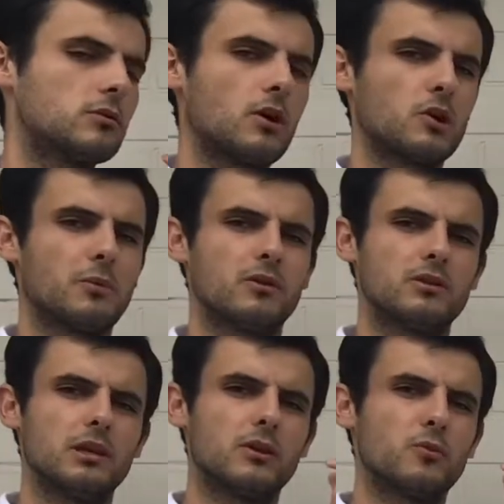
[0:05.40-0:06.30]
talk about
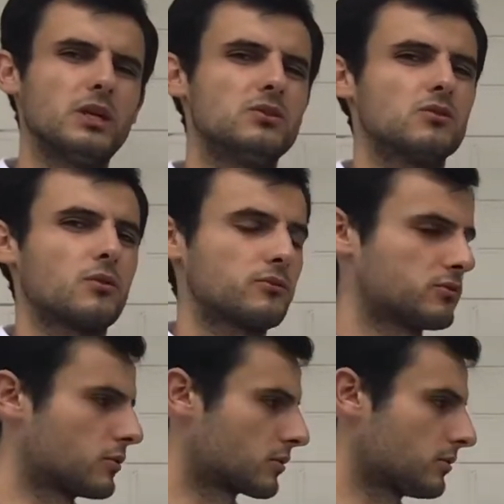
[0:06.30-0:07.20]
the equation of
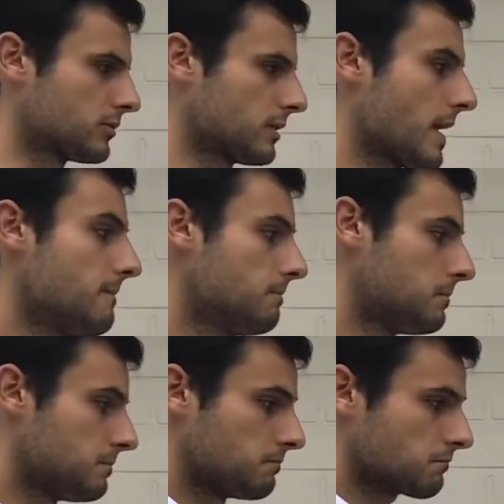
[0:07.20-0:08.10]
circles and
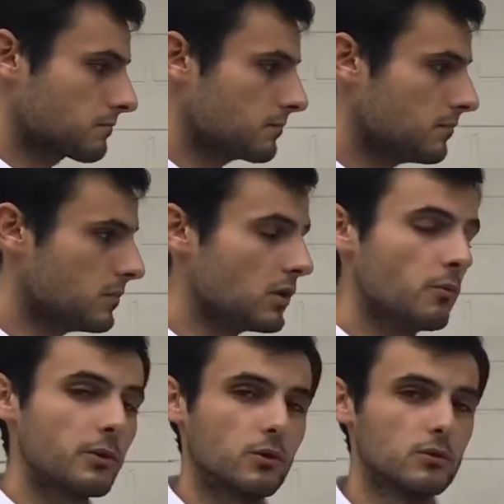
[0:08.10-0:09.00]

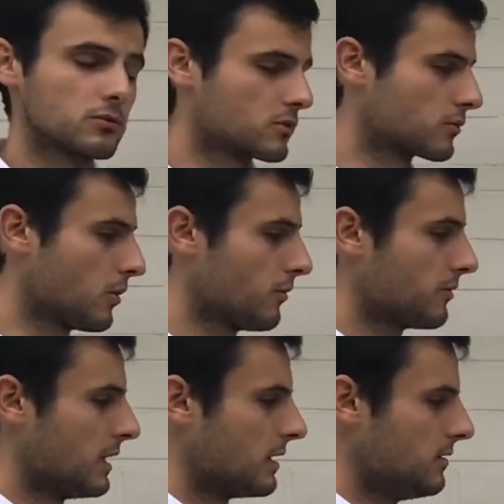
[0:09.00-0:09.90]
we're going to solve
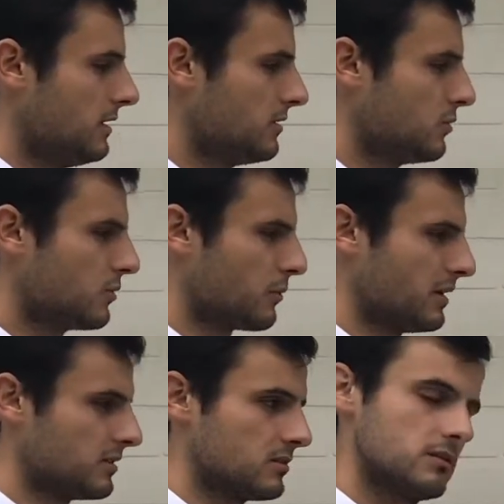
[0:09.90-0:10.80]
these two
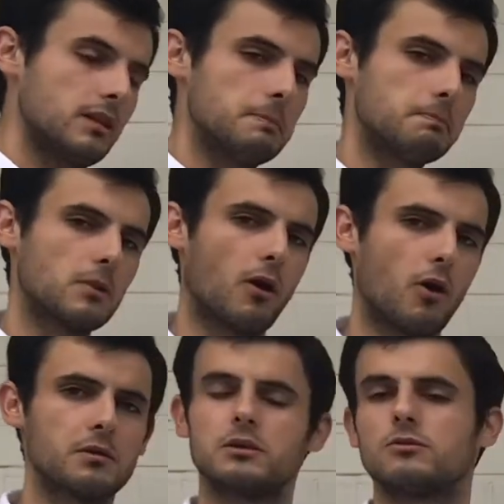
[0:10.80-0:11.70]
equations, say
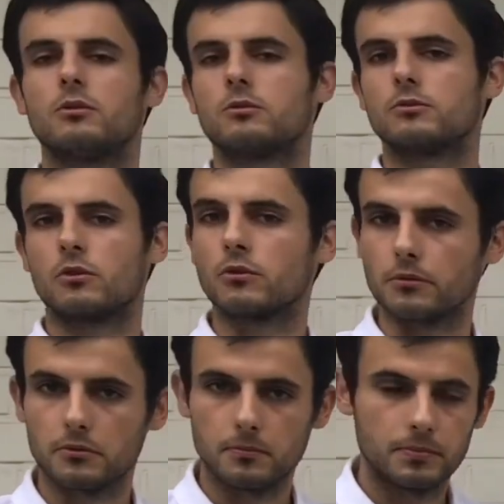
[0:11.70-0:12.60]
are they circles or not.
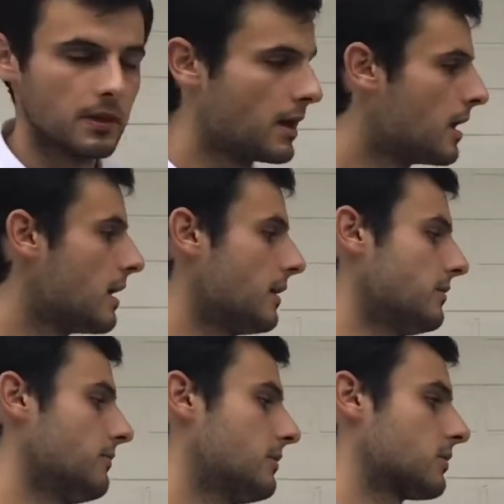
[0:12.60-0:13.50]
And
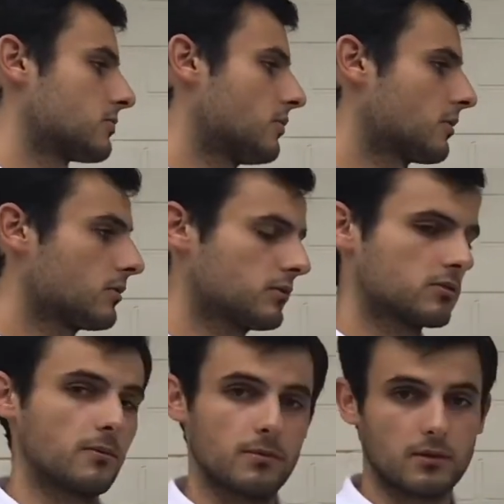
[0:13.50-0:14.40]
if they are circles,
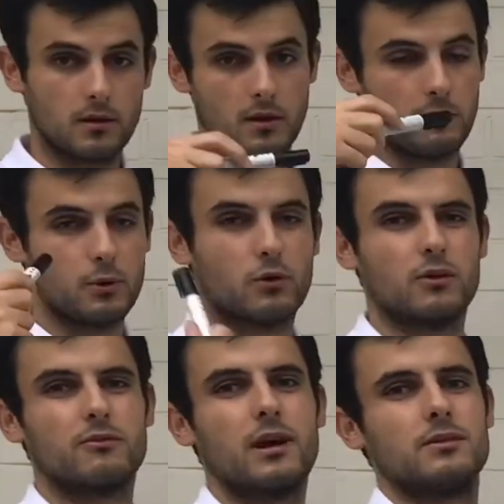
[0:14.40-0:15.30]
you're going
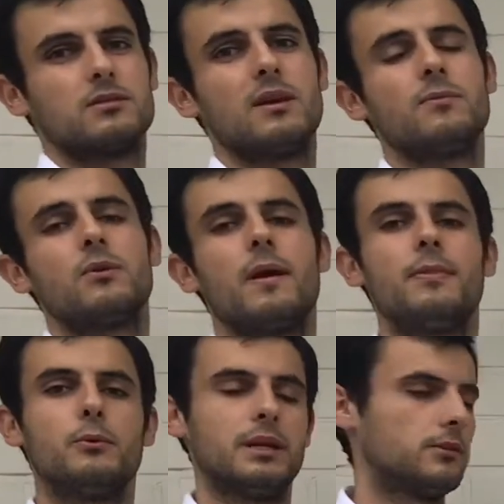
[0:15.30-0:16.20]
to find the center and
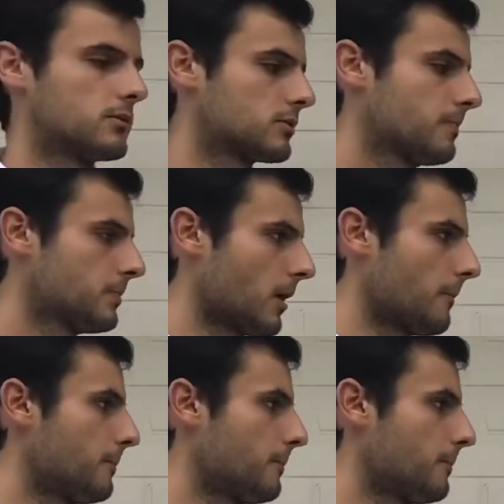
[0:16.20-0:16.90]
the radius. Now,